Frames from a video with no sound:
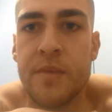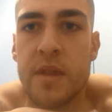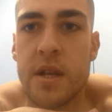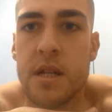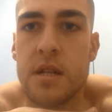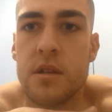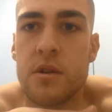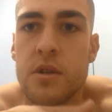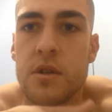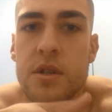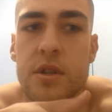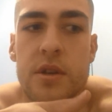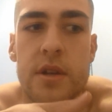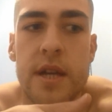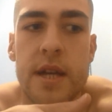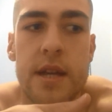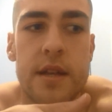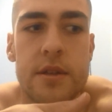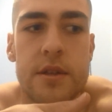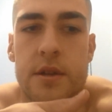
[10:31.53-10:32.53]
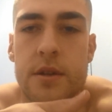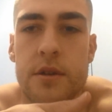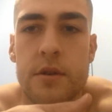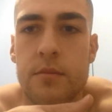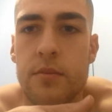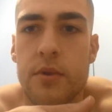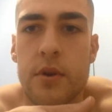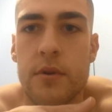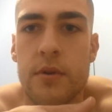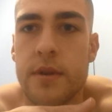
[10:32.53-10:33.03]
as long as you hit just
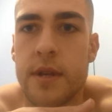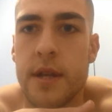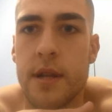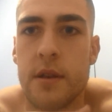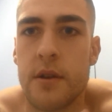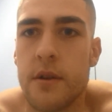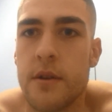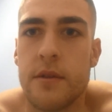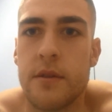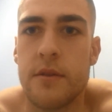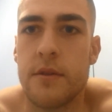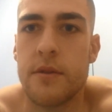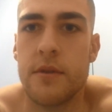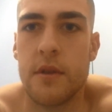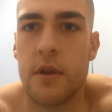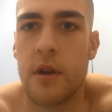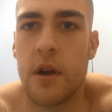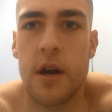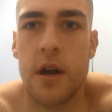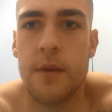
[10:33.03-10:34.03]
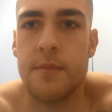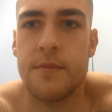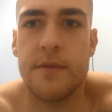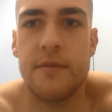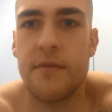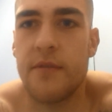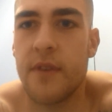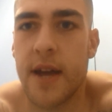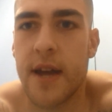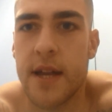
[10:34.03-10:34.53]
your protein, like the carbs
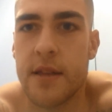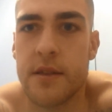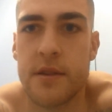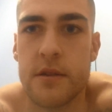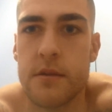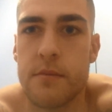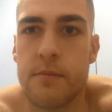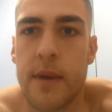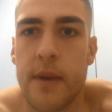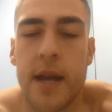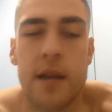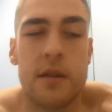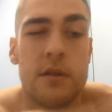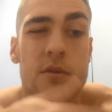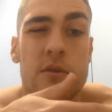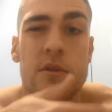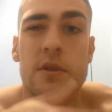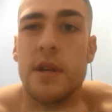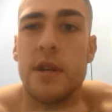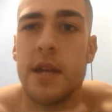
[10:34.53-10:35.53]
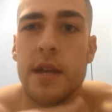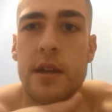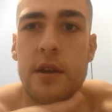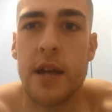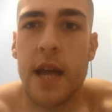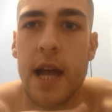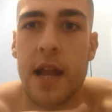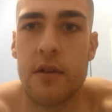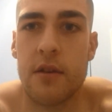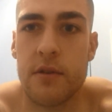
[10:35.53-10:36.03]
and fat doesn't matter, as long as you hit your
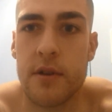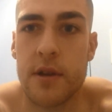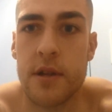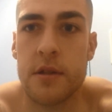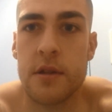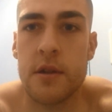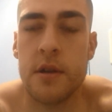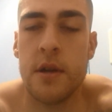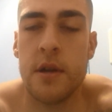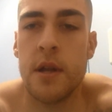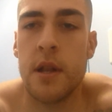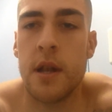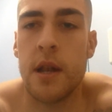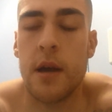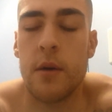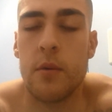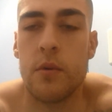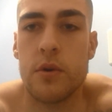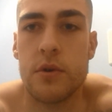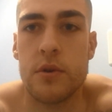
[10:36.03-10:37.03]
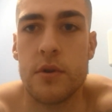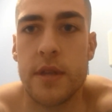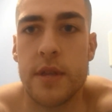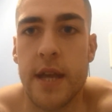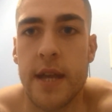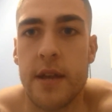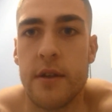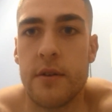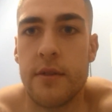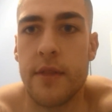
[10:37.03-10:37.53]
calories. What's your
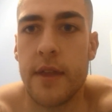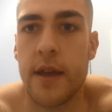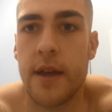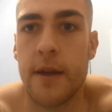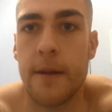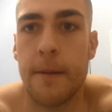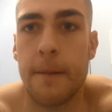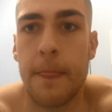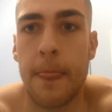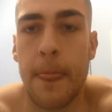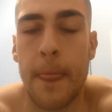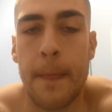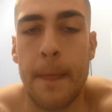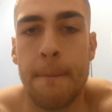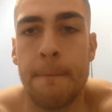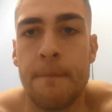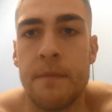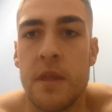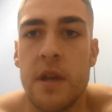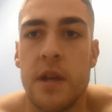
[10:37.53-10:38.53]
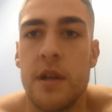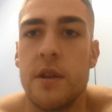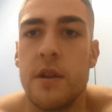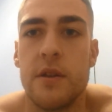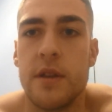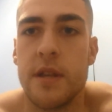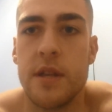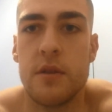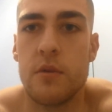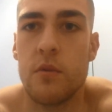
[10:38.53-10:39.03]
take on that? Like, you
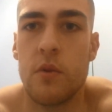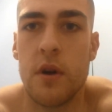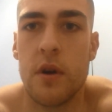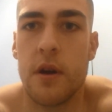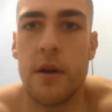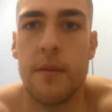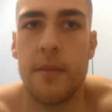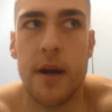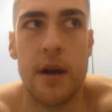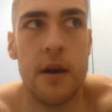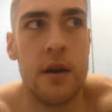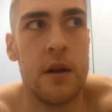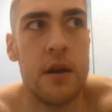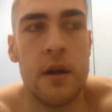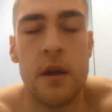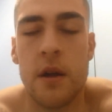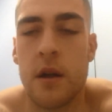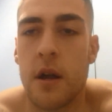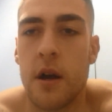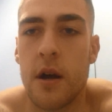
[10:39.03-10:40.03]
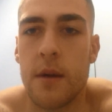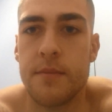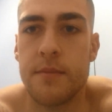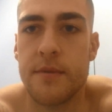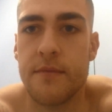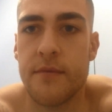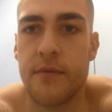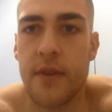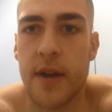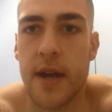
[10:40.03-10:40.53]
don't need to worry about carbs
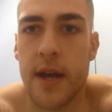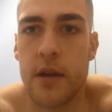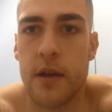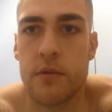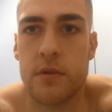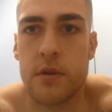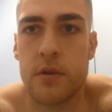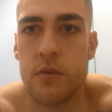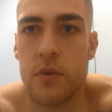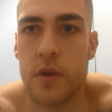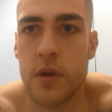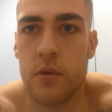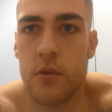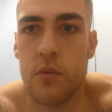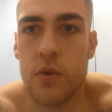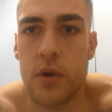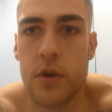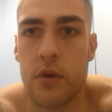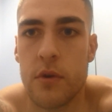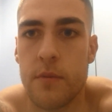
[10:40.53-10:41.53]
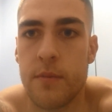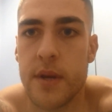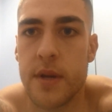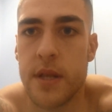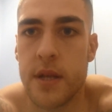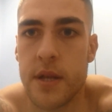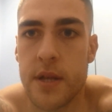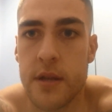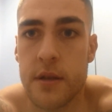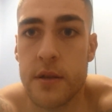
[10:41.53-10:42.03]
and fat. I was just wondering what your
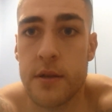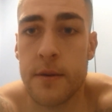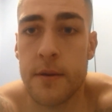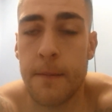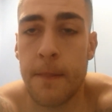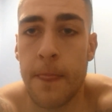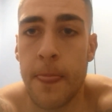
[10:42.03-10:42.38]
opinion is.